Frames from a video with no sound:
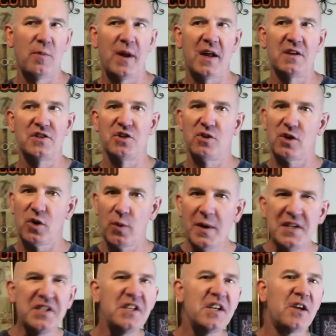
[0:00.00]
because you're
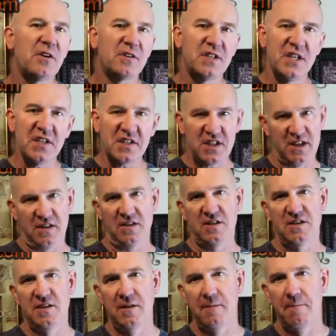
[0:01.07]
increasing your distance